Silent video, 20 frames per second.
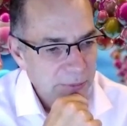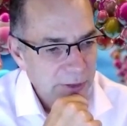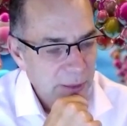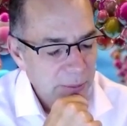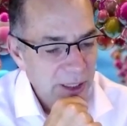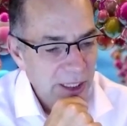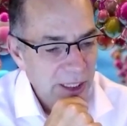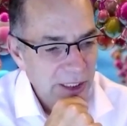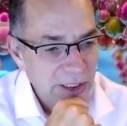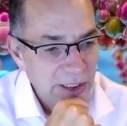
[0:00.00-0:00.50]

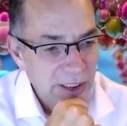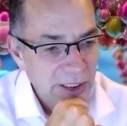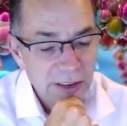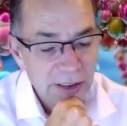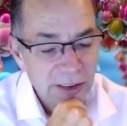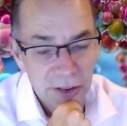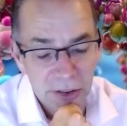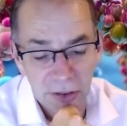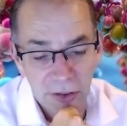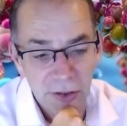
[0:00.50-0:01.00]
best thing
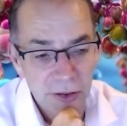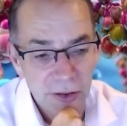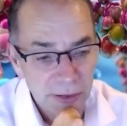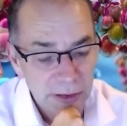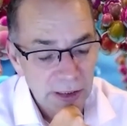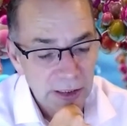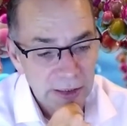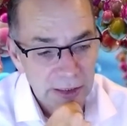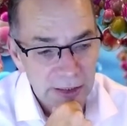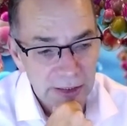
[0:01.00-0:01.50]
to do
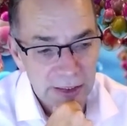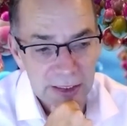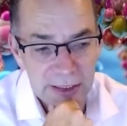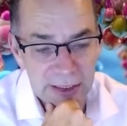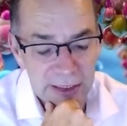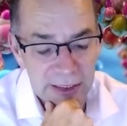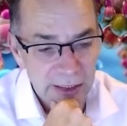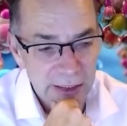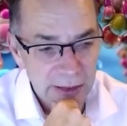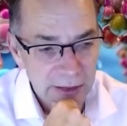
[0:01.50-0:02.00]

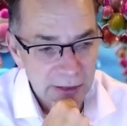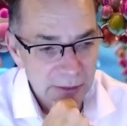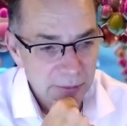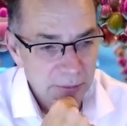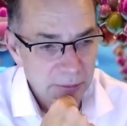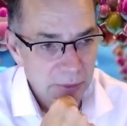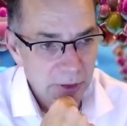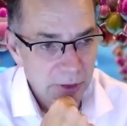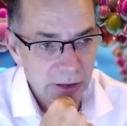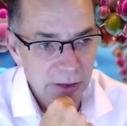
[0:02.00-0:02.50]
initially,
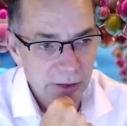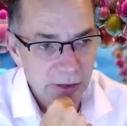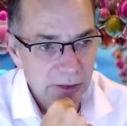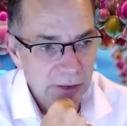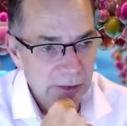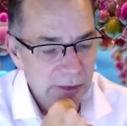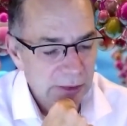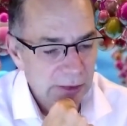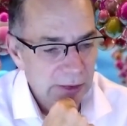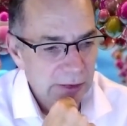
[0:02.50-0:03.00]
but
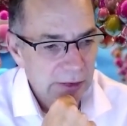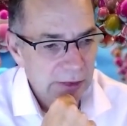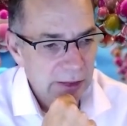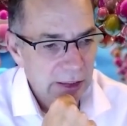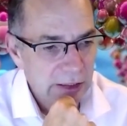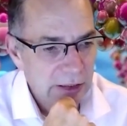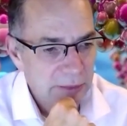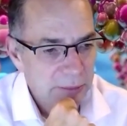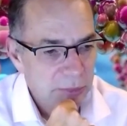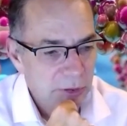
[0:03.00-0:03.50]

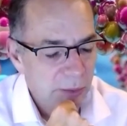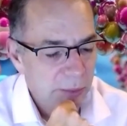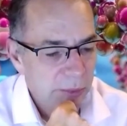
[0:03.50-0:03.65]
it's